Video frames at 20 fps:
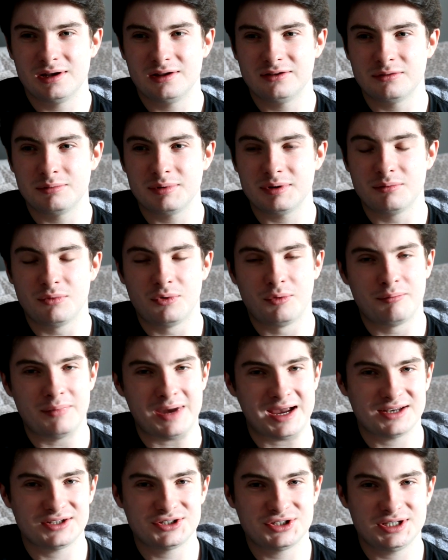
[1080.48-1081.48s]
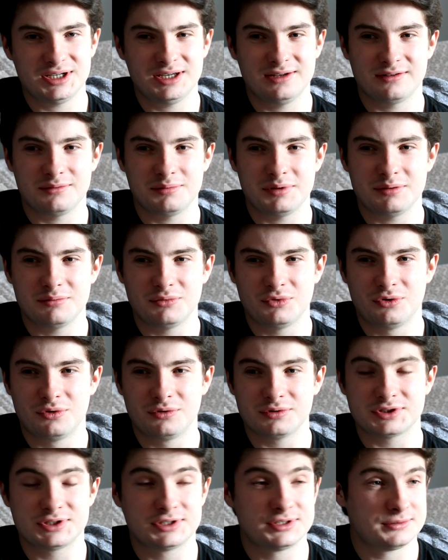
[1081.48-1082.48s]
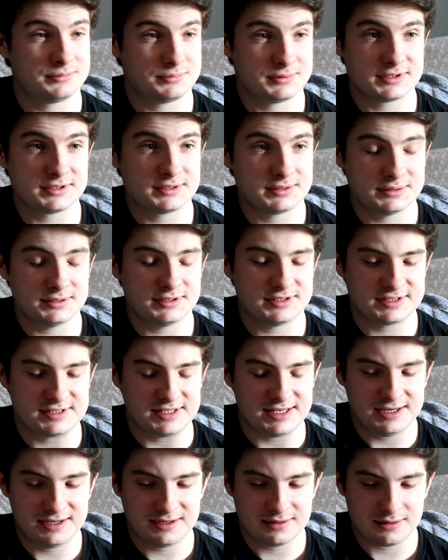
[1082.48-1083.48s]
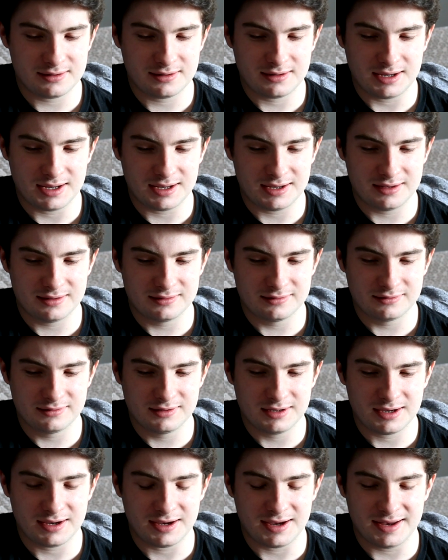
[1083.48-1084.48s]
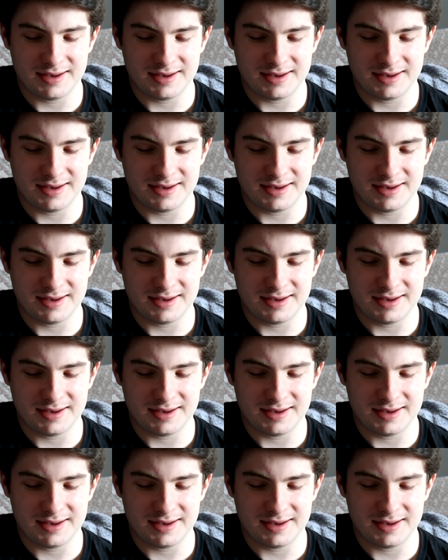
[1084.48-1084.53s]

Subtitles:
it's a bit more matchy, it's a bit more sleeker, and yeah.